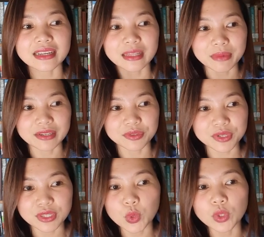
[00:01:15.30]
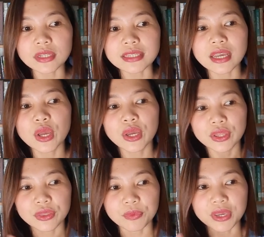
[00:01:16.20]
elementary schools,
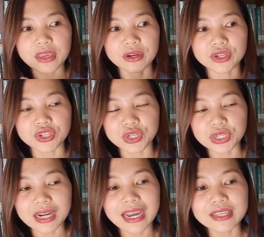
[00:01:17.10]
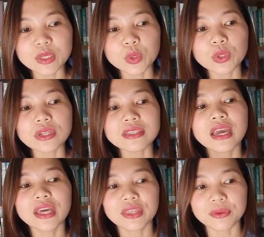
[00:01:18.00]
3-year junior high schools,
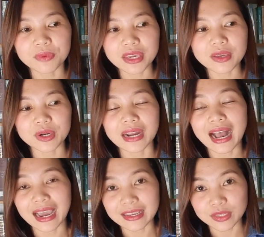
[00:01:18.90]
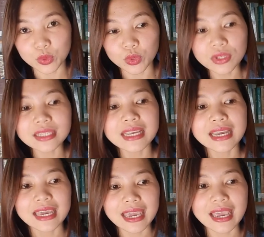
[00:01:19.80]
3-year high schools,
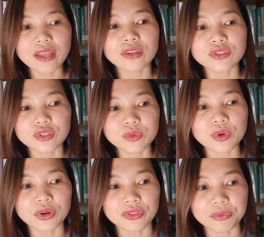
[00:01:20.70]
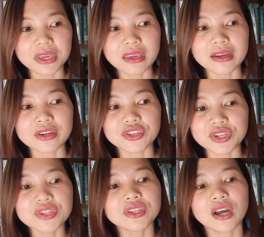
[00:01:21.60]
and 2 or 3-year
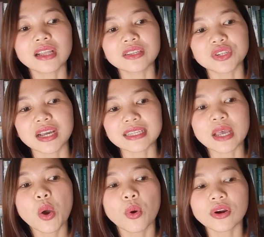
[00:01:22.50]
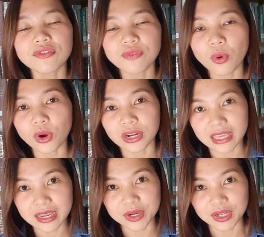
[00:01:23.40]
junior colleges or
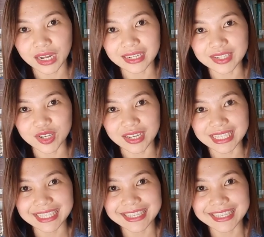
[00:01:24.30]
4-year colleges.